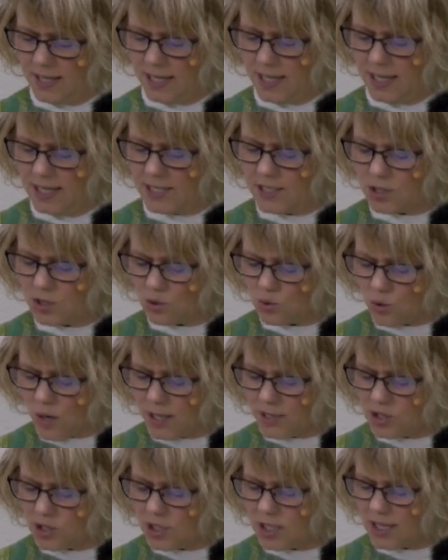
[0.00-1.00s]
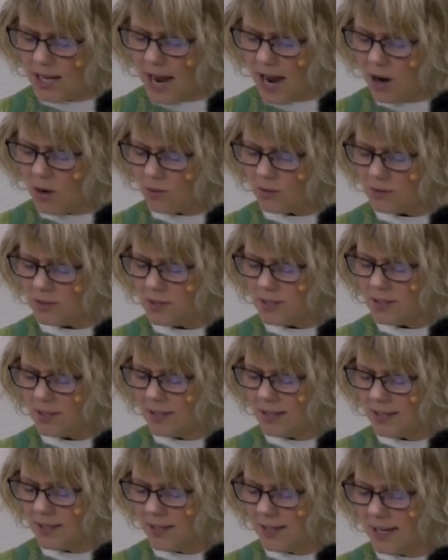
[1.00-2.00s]
He stretched it out,
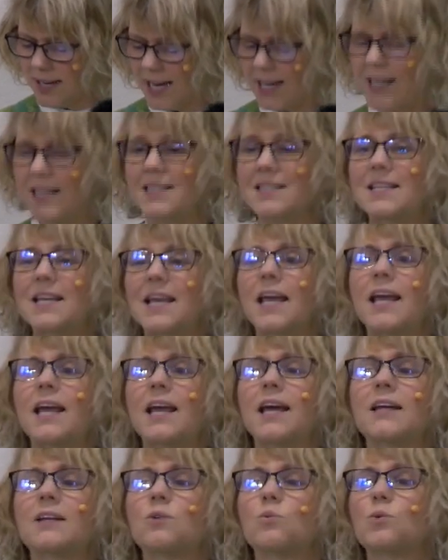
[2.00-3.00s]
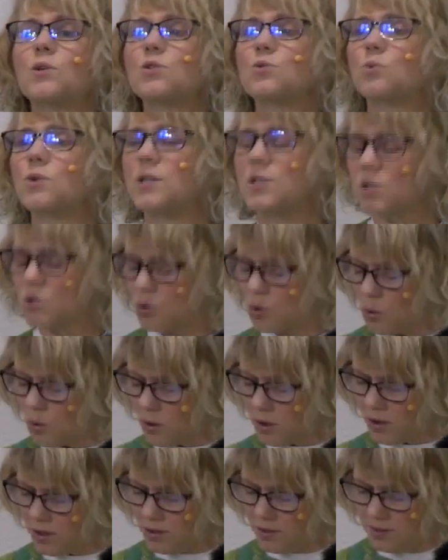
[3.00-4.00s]
and his hand was
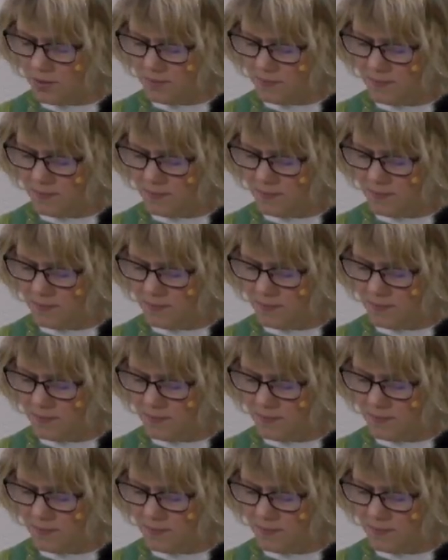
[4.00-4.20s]
restored.